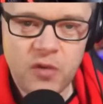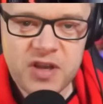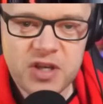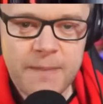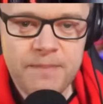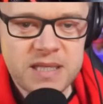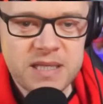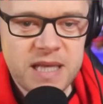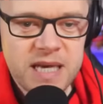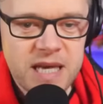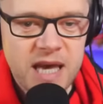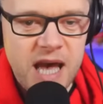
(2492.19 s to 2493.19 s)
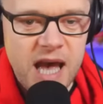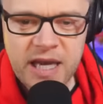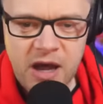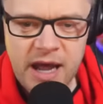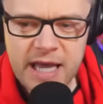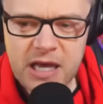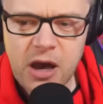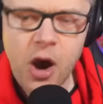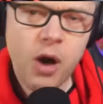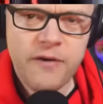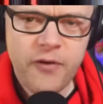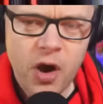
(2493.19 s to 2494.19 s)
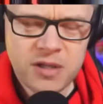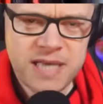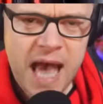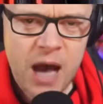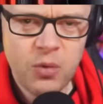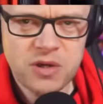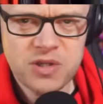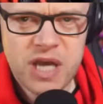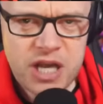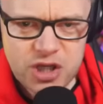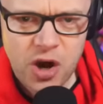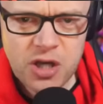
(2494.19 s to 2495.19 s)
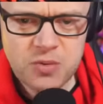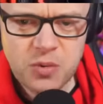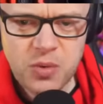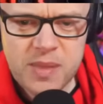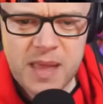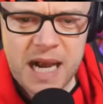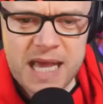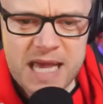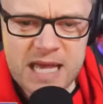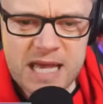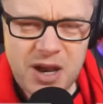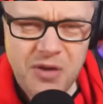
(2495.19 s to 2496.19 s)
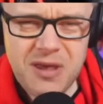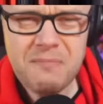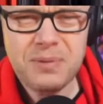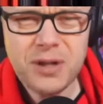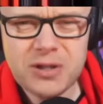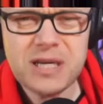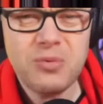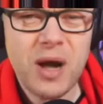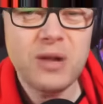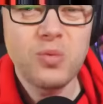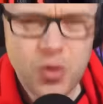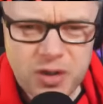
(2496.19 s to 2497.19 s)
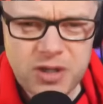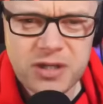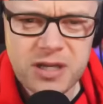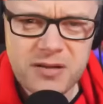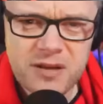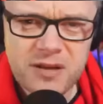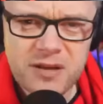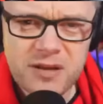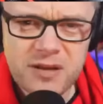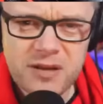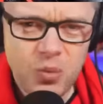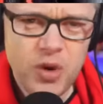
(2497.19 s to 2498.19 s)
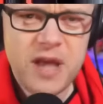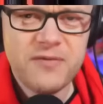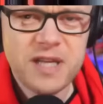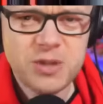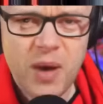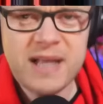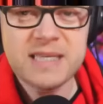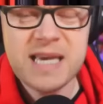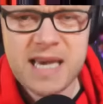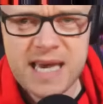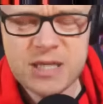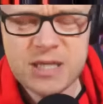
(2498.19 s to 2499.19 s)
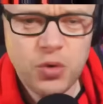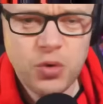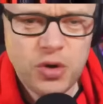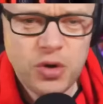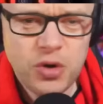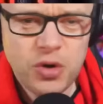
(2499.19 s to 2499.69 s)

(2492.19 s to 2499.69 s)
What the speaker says: And you're talking like, oh, if Arteta wasn't in charge, we'd win the league. No, you bloody well wouldn't. You haven't won it for 20 years. You wouldn't.